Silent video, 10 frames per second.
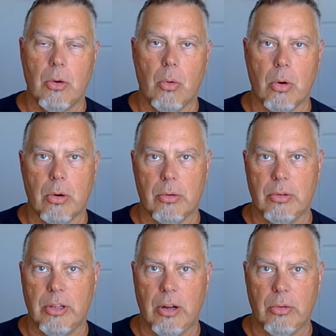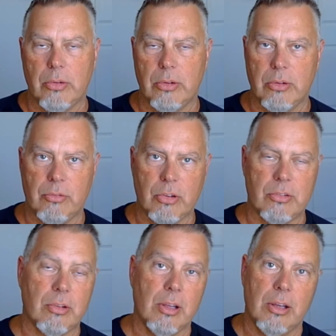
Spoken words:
or you've just